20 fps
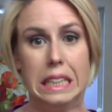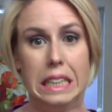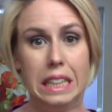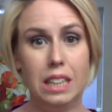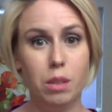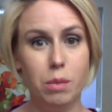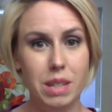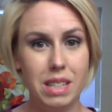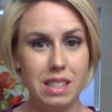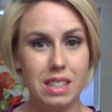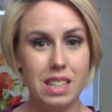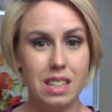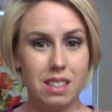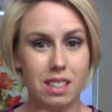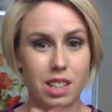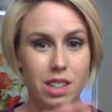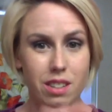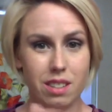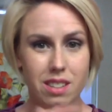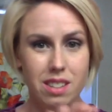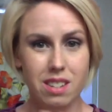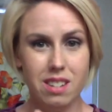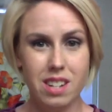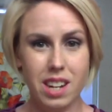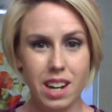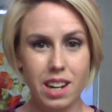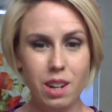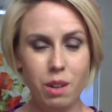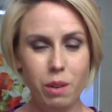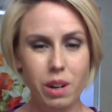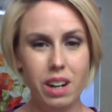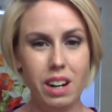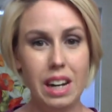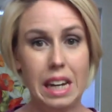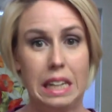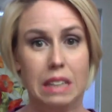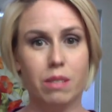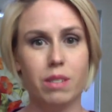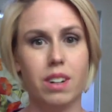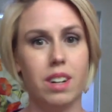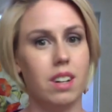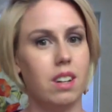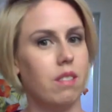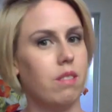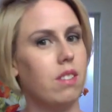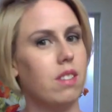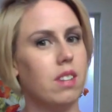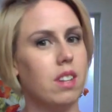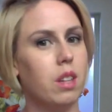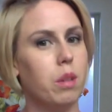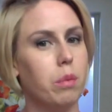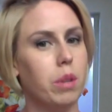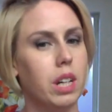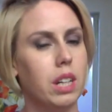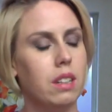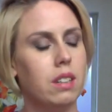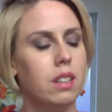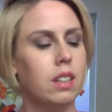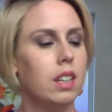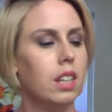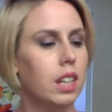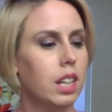It'll be 6 years in January. We're gonna have to celebrate.